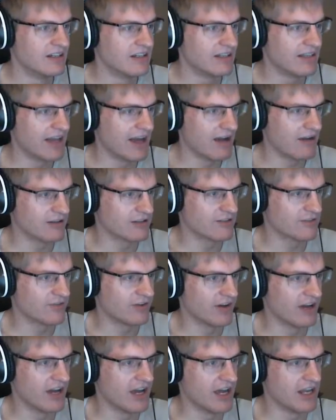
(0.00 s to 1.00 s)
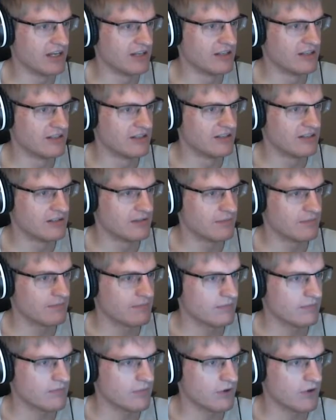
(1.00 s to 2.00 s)
That was fun.
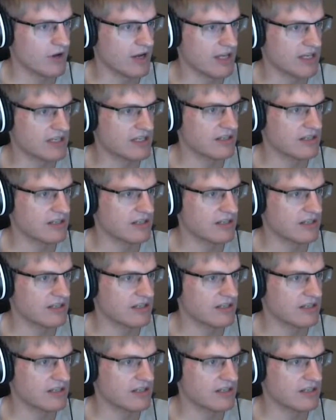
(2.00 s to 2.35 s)
Boink.